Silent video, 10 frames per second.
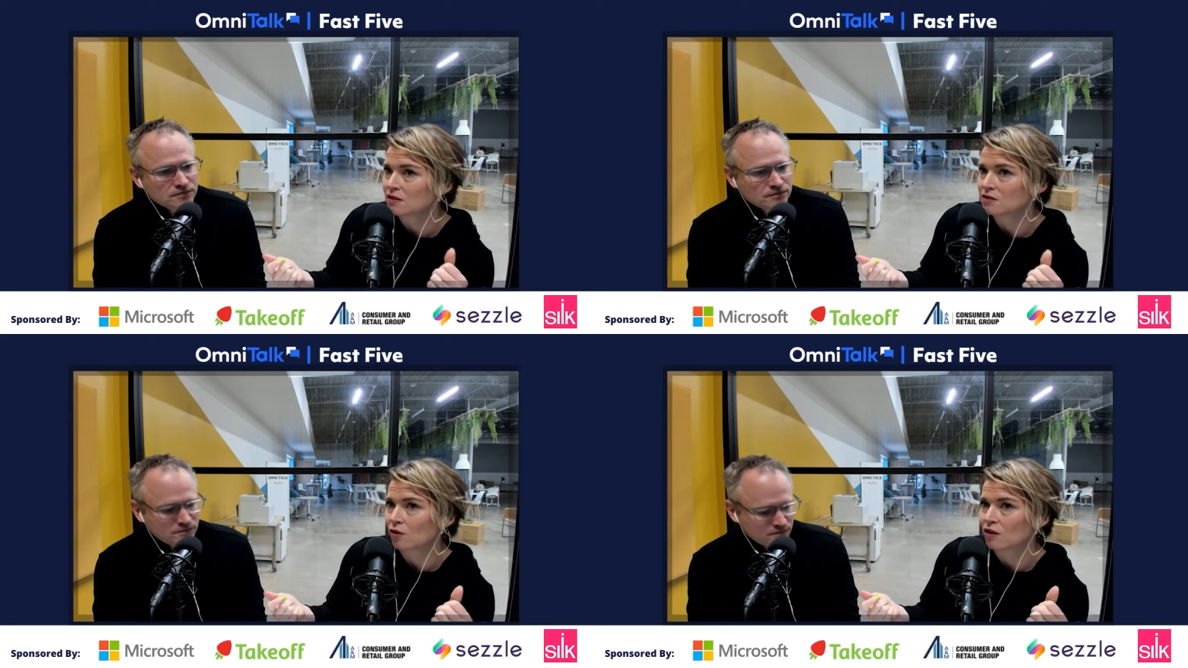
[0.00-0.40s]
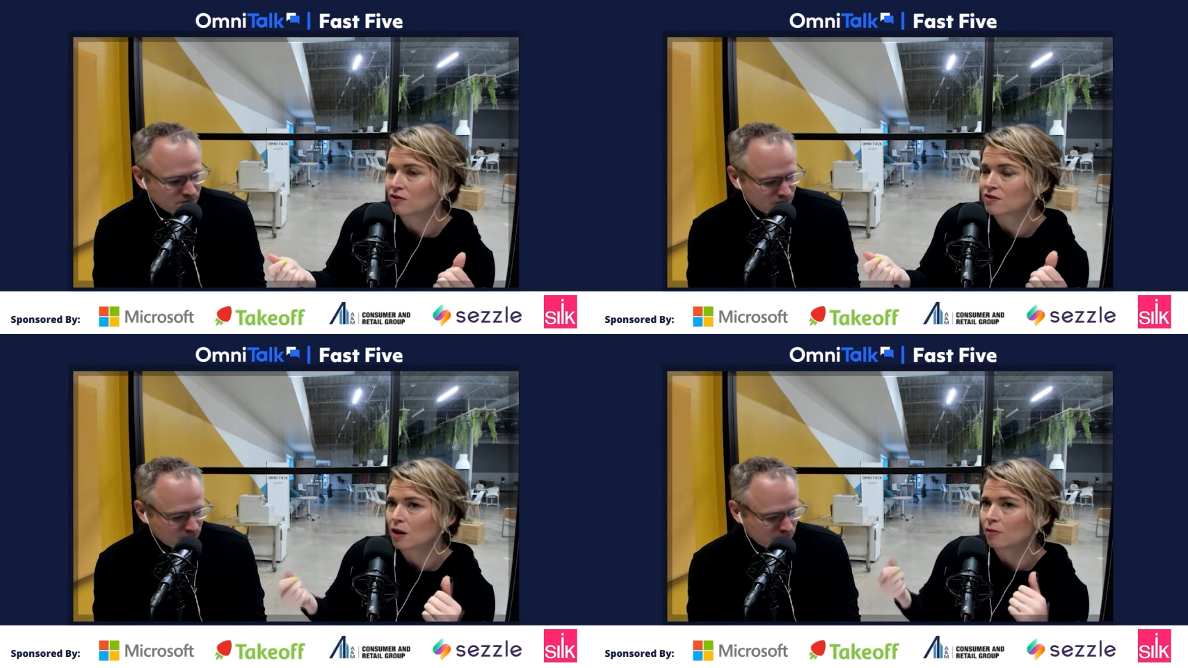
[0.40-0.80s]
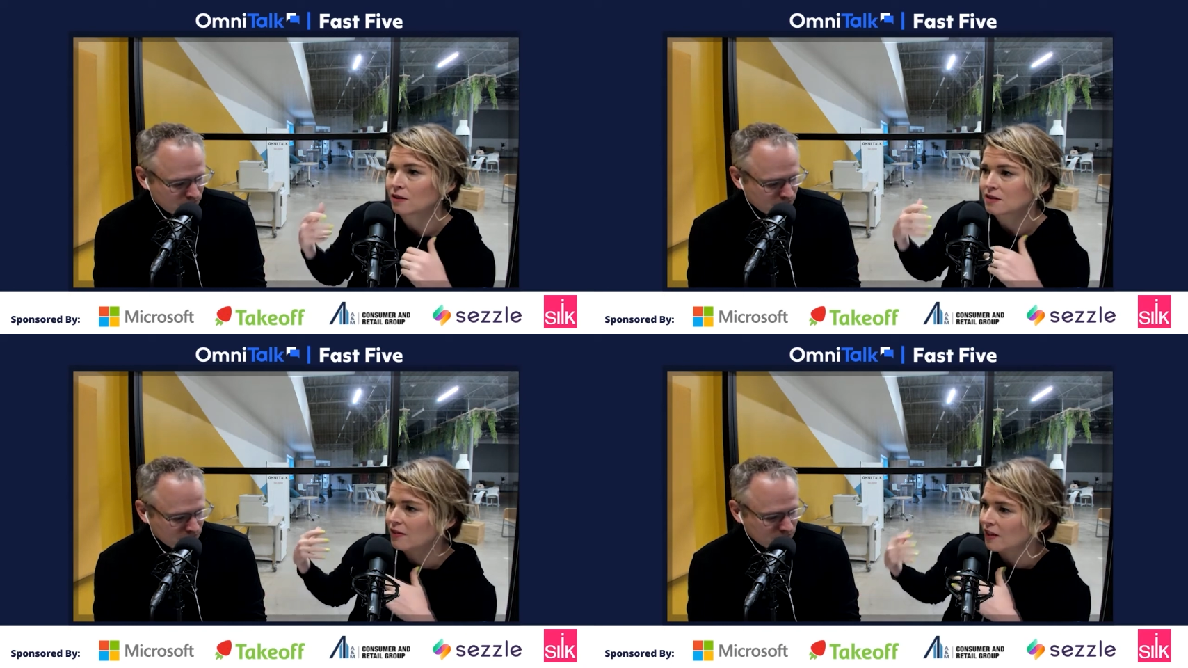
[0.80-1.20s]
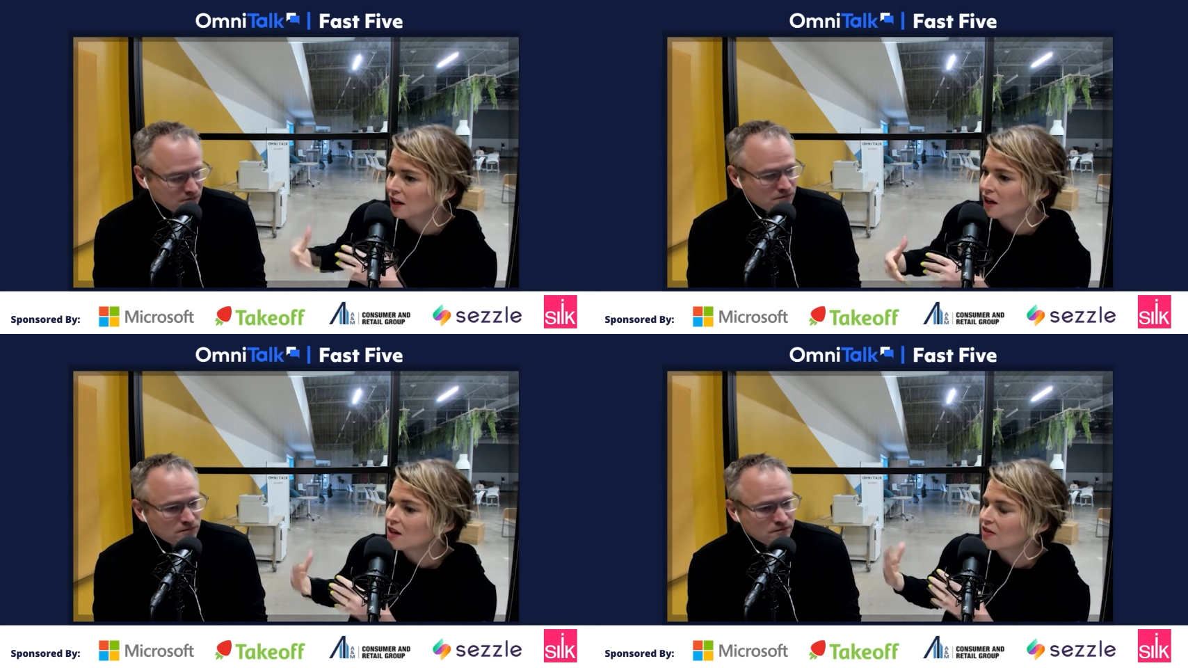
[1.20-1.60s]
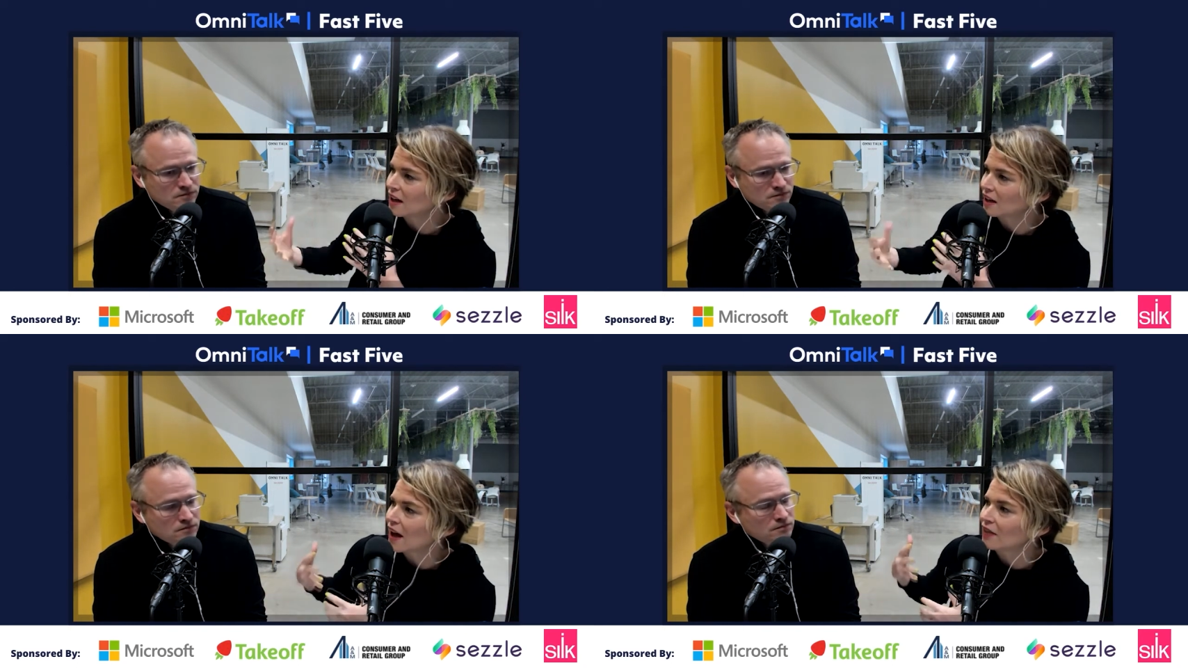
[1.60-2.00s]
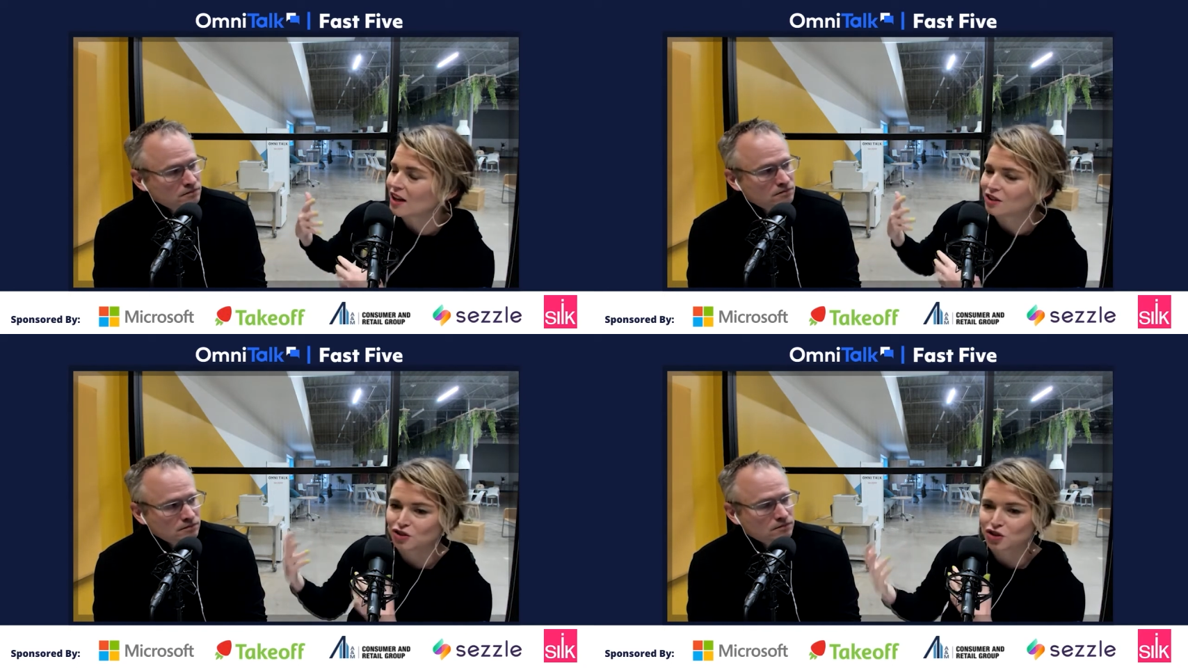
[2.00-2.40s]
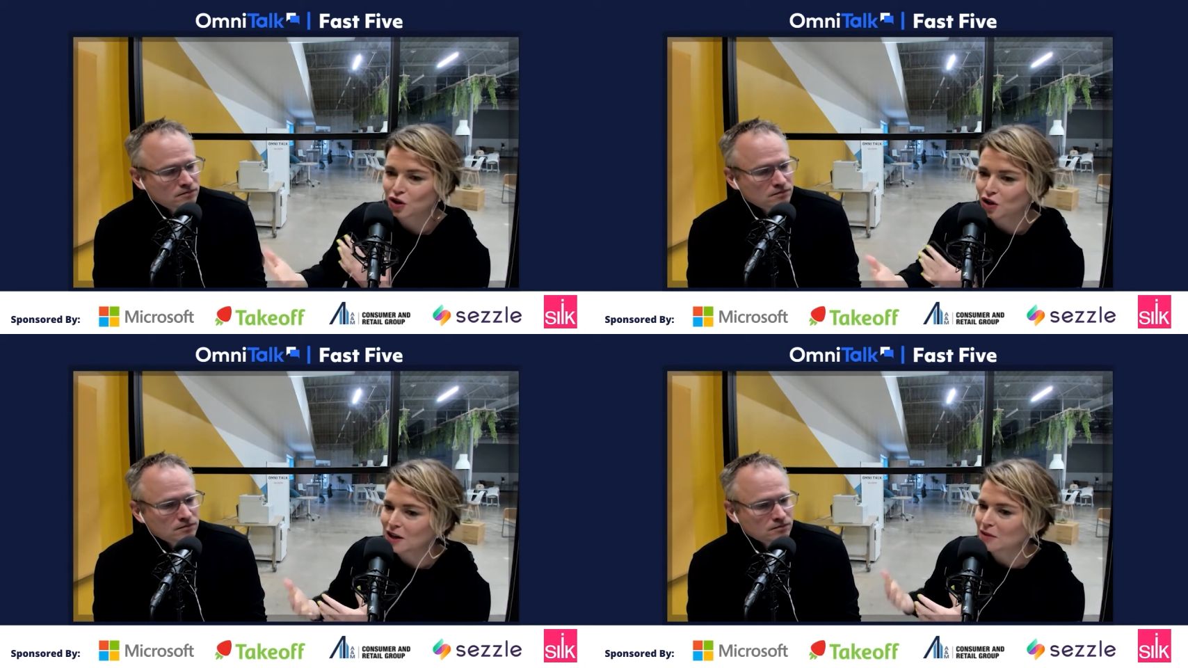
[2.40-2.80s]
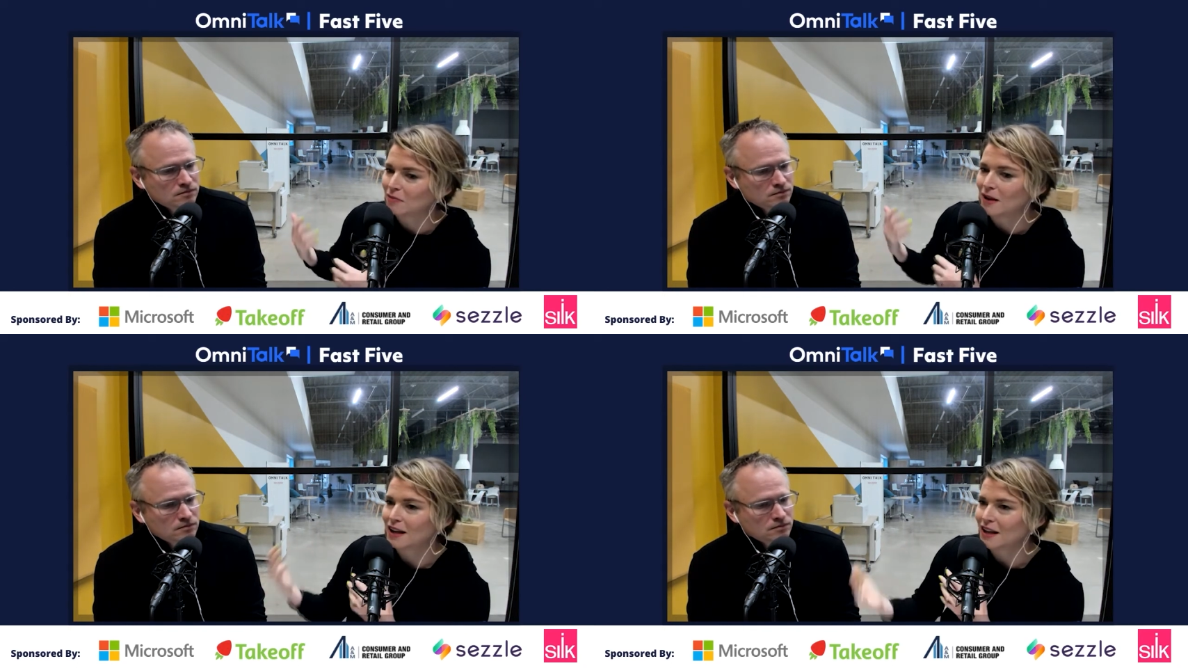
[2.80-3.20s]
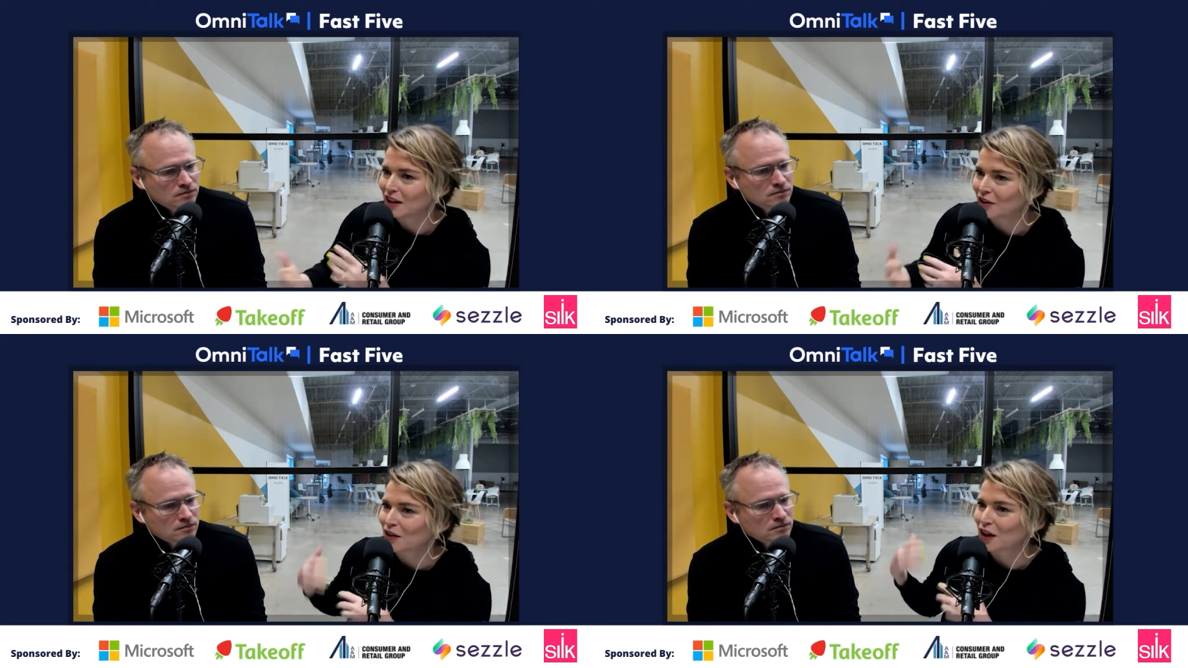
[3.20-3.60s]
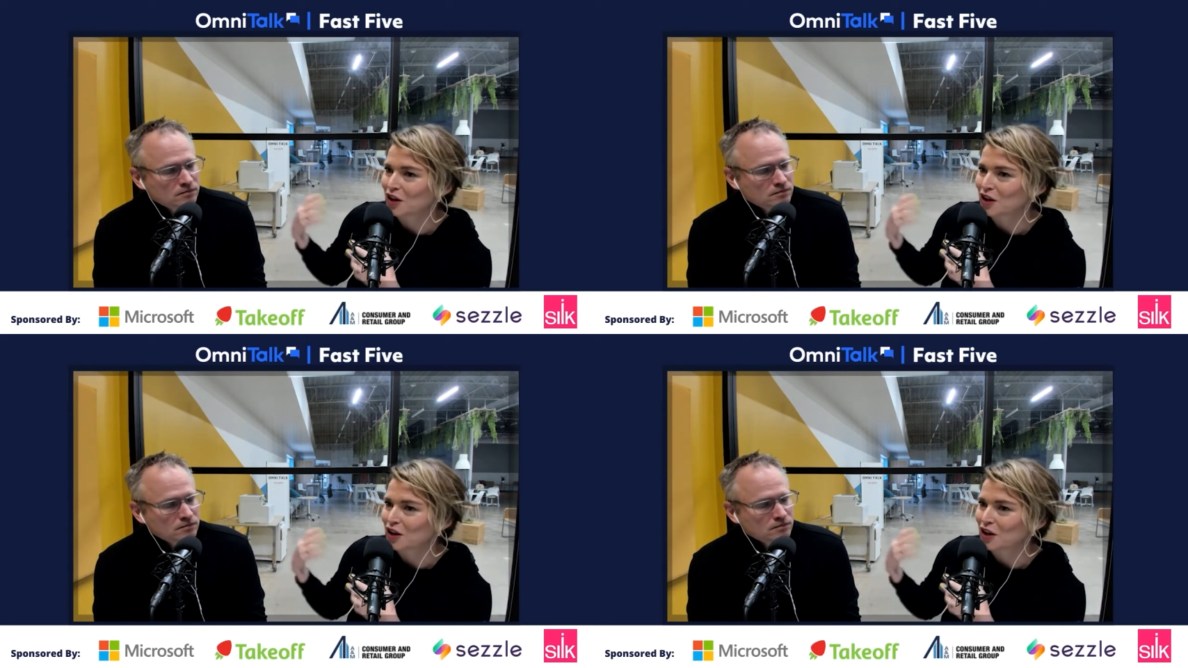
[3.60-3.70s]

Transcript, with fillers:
Speaker 1: stores for Starbucks and then that that journey making or like